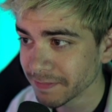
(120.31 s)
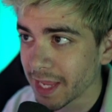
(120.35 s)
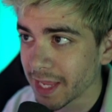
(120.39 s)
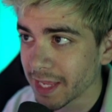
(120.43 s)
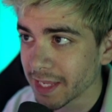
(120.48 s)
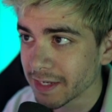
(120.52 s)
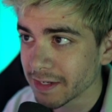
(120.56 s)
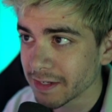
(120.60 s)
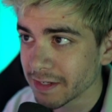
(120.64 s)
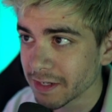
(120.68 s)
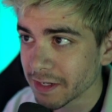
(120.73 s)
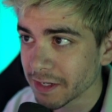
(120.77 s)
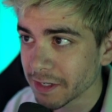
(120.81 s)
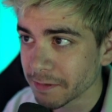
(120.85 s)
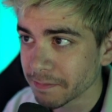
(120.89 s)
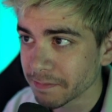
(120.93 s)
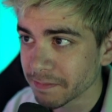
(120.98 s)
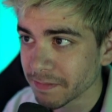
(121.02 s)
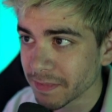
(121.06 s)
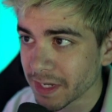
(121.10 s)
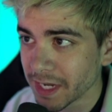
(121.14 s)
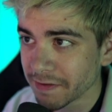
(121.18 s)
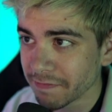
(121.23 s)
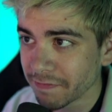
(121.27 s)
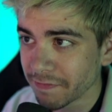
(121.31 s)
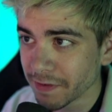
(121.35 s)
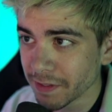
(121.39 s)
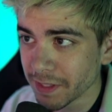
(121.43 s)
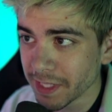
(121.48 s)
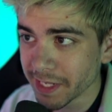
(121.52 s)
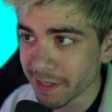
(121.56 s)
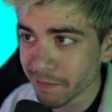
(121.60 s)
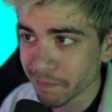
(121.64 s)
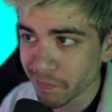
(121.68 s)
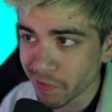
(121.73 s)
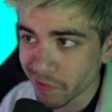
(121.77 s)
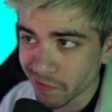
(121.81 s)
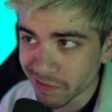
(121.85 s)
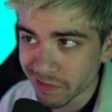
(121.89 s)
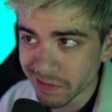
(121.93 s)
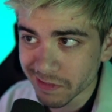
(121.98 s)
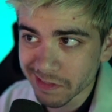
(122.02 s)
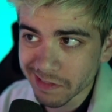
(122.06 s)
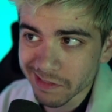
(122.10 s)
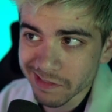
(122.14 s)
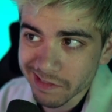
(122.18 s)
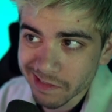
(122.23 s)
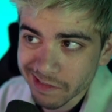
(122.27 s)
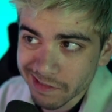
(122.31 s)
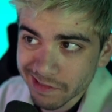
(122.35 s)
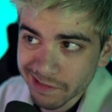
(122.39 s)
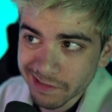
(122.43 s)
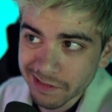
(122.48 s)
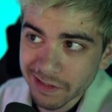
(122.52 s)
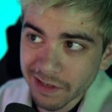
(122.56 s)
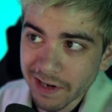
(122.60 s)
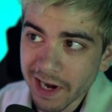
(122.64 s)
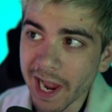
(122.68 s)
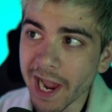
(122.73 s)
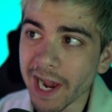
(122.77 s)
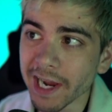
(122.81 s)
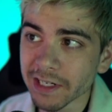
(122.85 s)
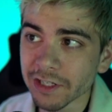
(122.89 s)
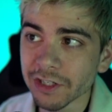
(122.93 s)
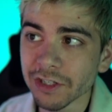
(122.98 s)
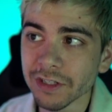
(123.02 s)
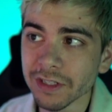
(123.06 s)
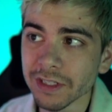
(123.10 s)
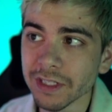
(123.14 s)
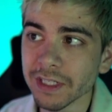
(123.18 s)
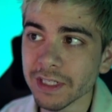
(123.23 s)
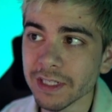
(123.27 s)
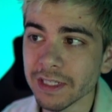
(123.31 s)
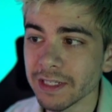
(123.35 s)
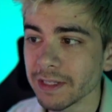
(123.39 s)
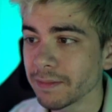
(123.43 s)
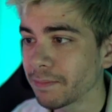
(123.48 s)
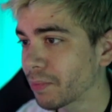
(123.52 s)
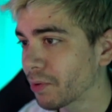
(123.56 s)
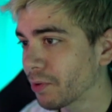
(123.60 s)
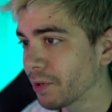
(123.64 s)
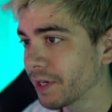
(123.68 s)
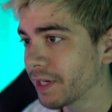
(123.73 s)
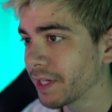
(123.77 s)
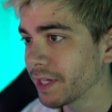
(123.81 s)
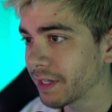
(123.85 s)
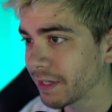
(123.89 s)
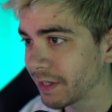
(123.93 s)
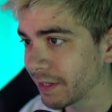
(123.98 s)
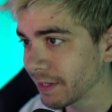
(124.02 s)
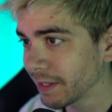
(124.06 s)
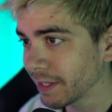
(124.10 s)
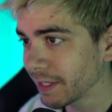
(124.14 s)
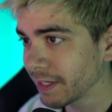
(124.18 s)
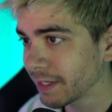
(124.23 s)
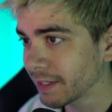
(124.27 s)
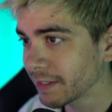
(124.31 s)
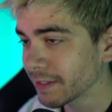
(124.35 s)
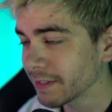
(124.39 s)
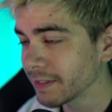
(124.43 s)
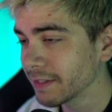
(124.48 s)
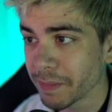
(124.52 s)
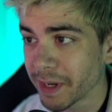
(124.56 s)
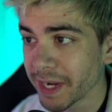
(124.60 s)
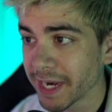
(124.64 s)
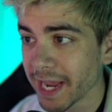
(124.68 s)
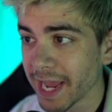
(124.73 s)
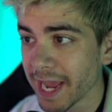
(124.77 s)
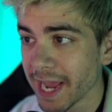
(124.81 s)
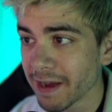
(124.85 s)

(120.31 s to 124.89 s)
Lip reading: and I feel like most of these cards are actually pretty good. You might